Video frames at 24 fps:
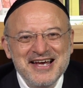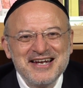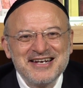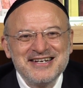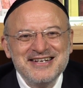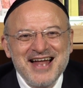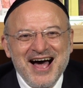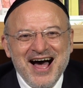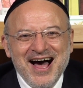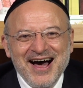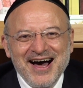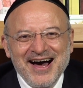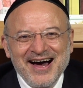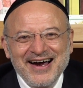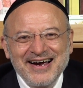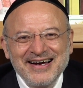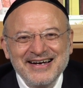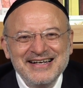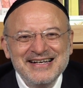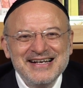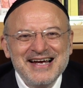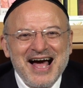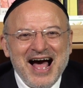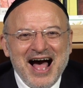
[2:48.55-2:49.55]
Na'ar,
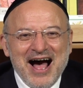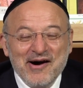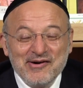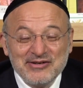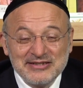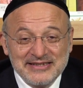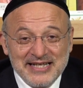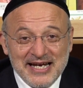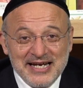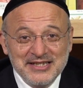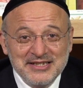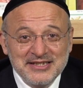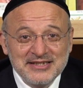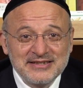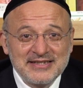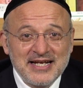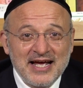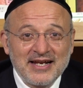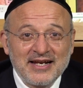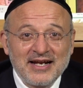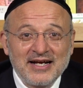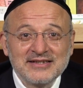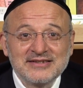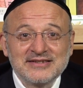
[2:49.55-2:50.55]
our sages
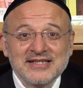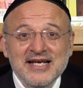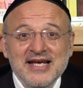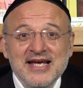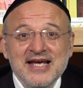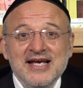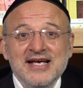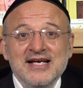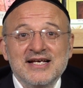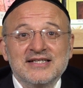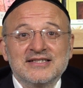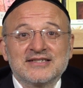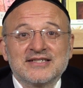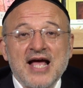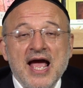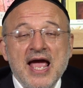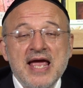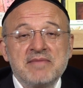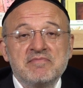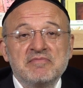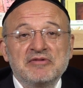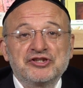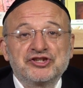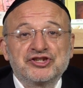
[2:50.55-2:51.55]
tell us, is
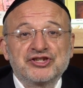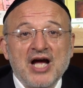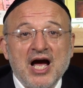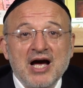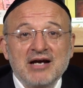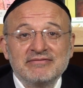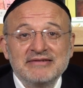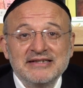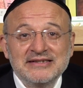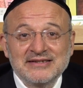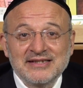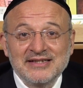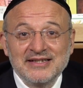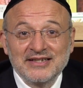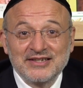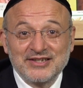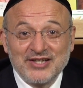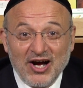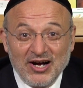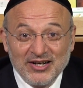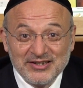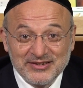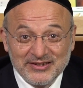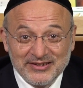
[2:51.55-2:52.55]
a Mesharet
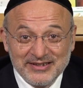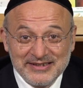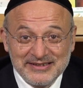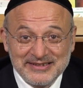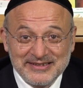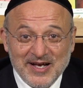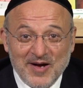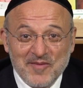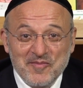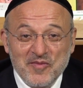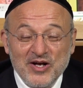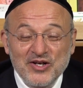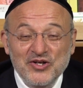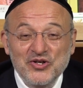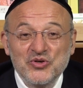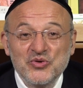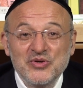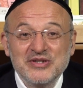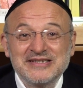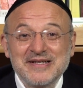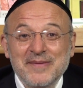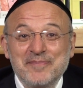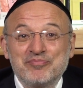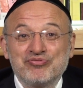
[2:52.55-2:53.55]
Legadol. It's someone who
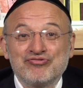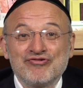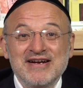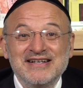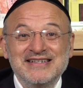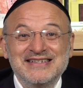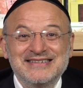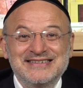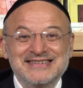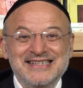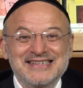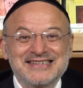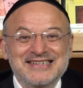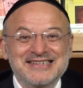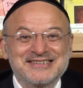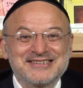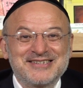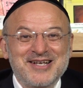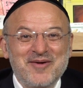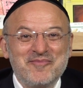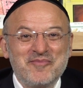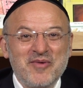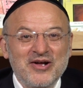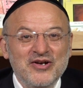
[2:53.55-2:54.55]
is apprenticing to
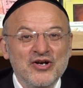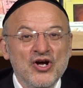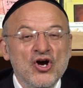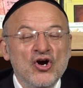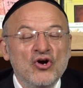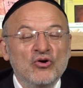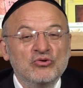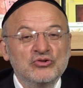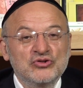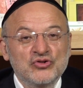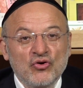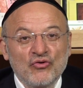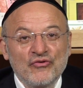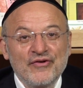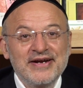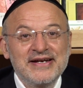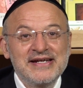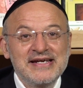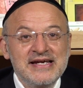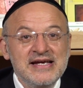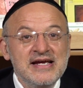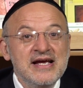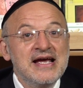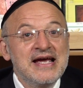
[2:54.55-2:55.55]
someone who's
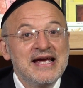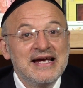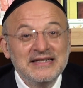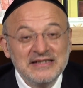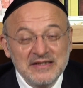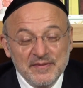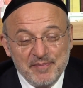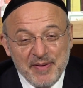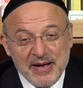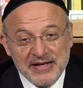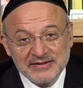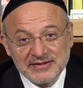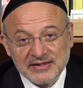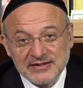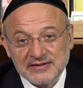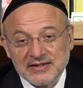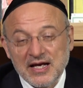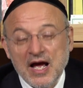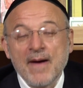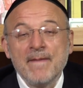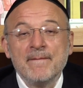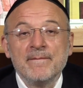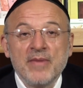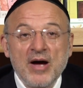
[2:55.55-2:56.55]
already independent,
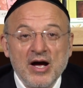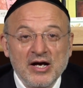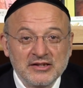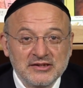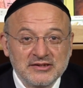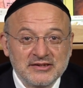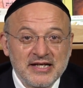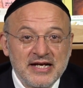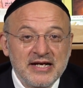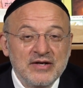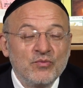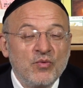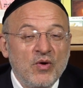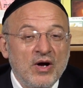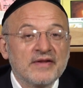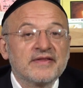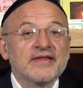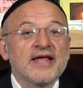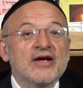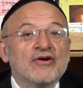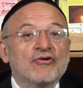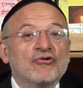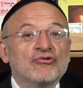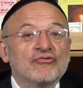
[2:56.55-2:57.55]
a master in what
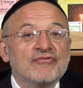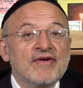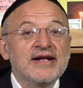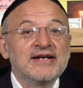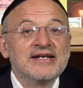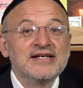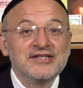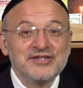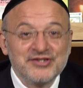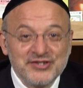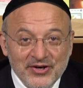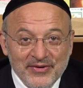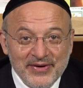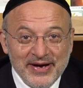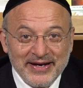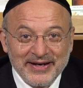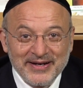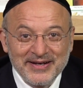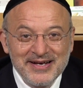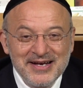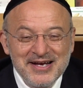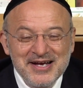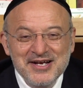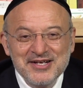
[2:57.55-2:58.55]
they're already
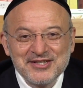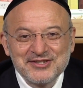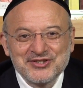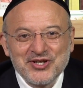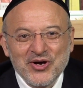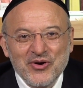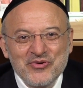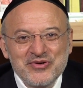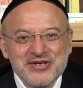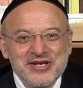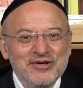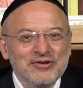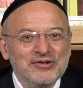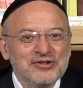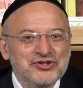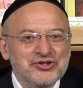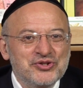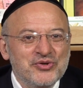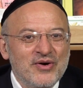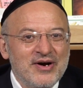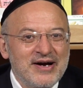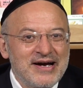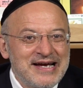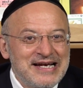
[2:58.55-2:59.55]
doing. So
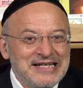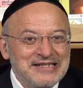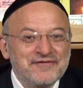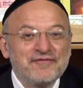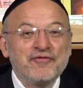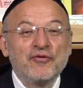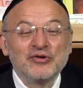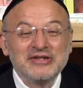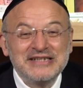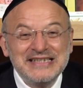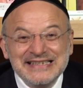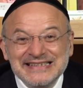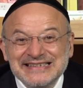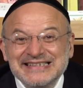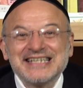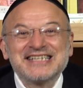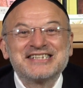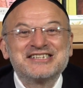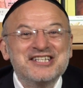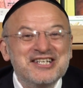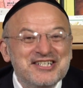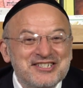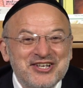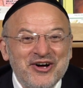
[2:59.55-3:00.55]
Yeshua is
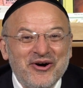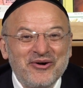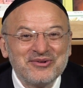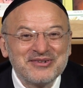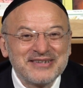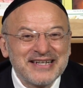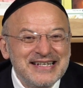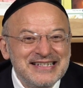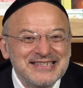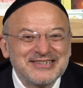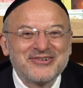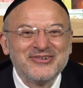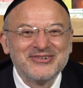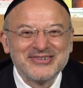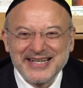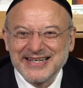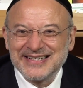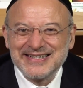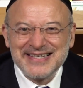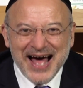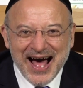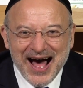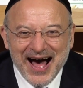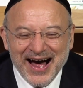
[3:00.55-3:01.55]
46 years old and is called a
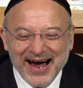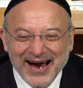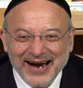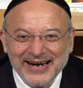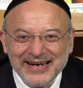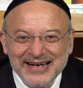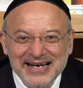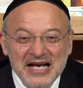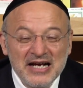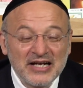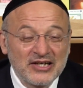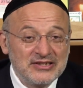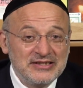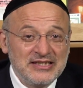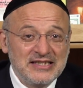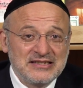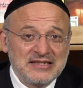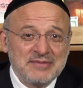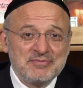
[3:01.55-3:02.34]
Na'ar because it's a